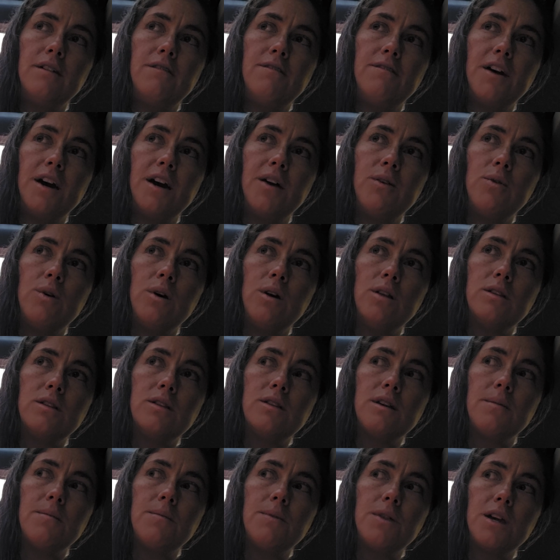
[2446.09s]
If I want
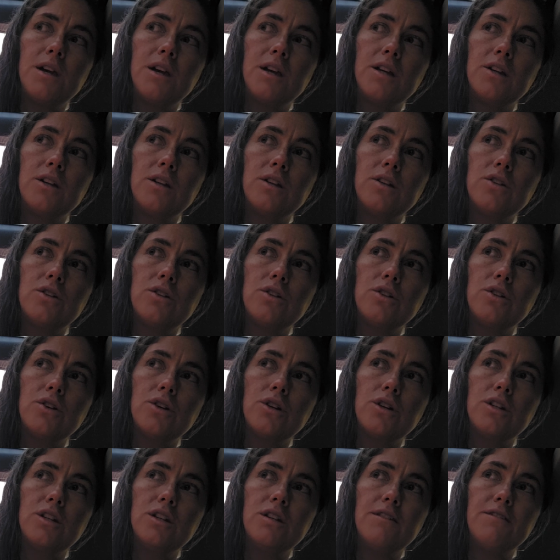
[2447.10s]
something to
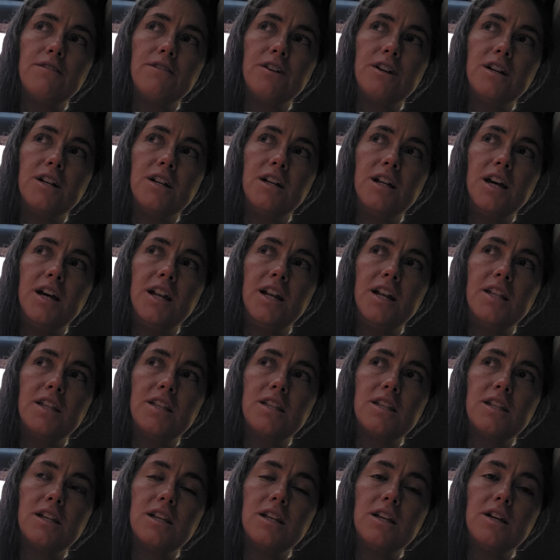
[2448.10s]
look different and it
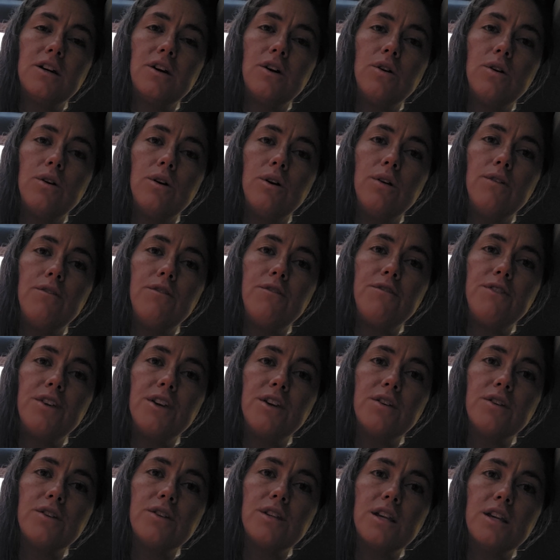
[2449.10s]

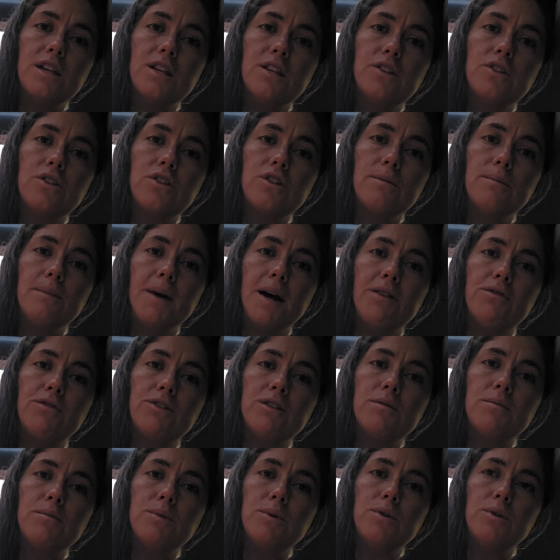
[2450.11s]
feels
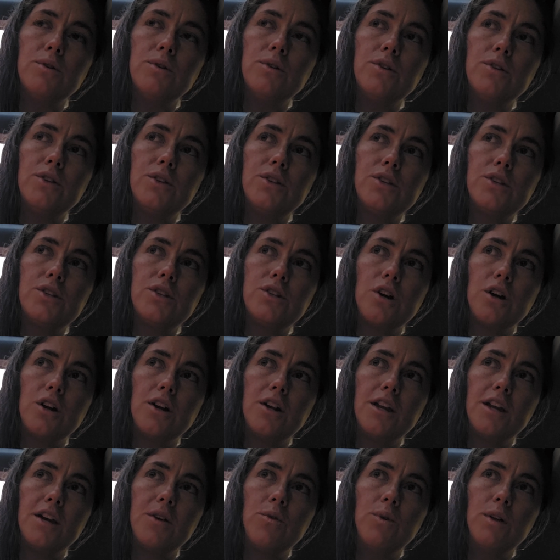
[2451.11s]
insurmountable,
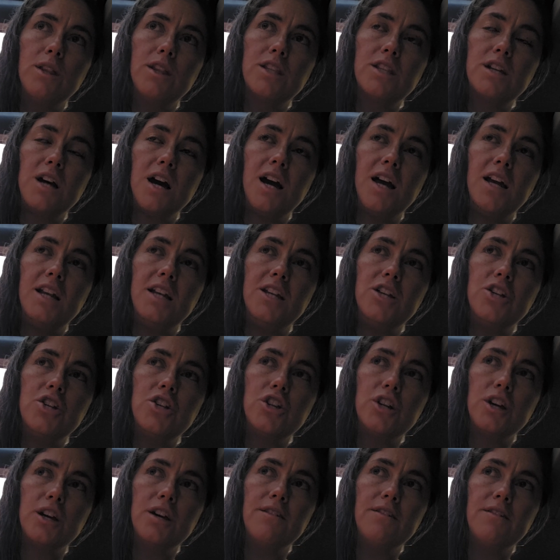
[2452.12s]
starting with tiny
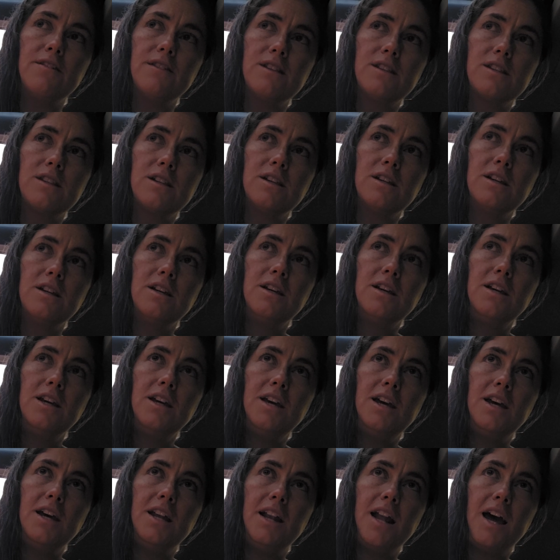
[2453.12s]
shifts
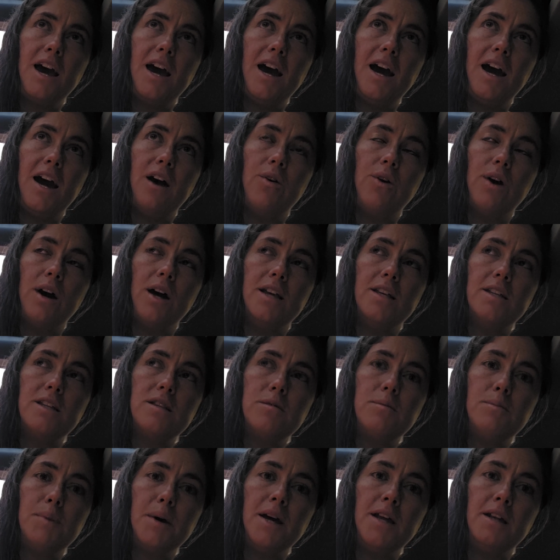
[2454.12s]
in how I
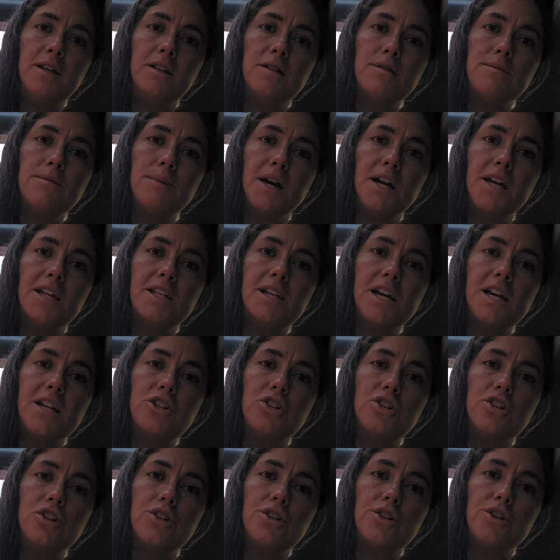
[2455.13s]
spend my
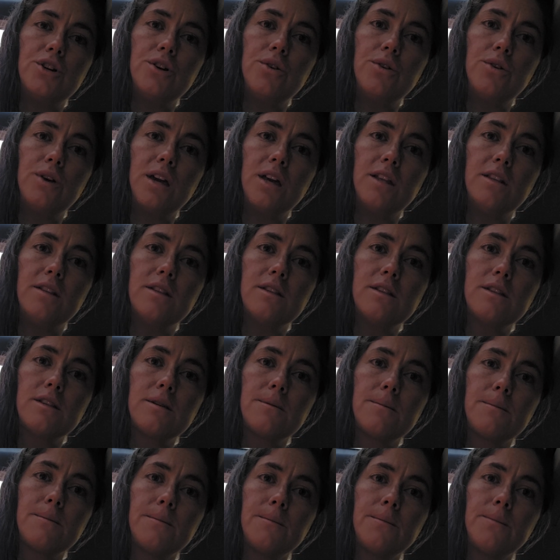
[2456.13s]
attention
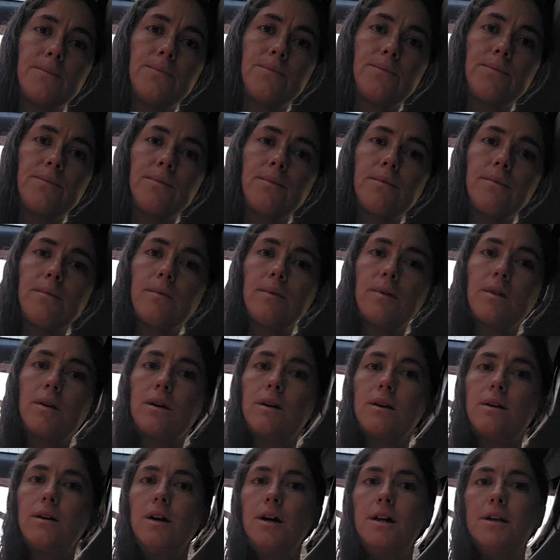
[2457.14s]
tokens
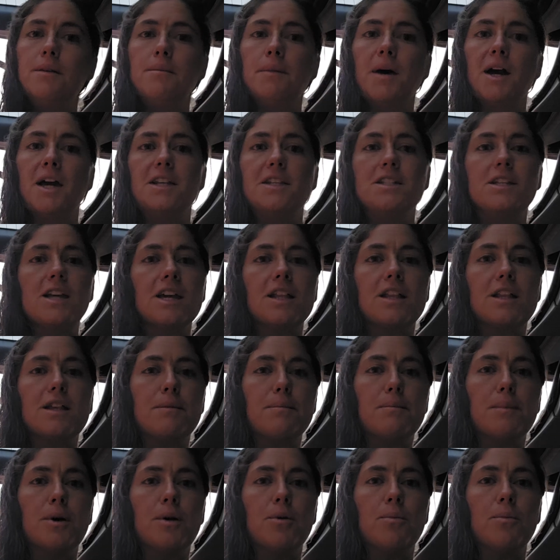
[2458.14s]
in my
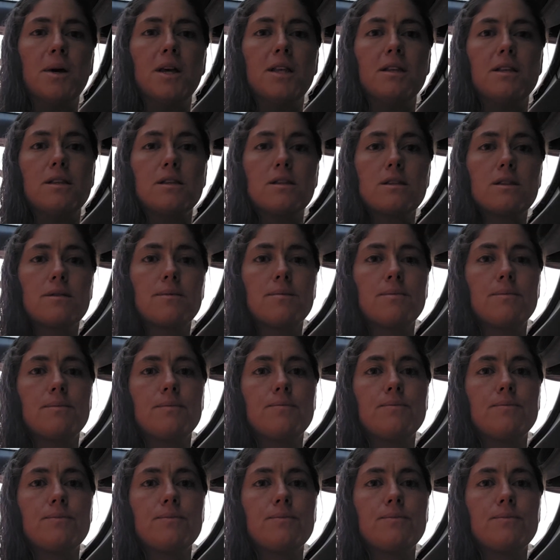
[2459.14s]
daily moments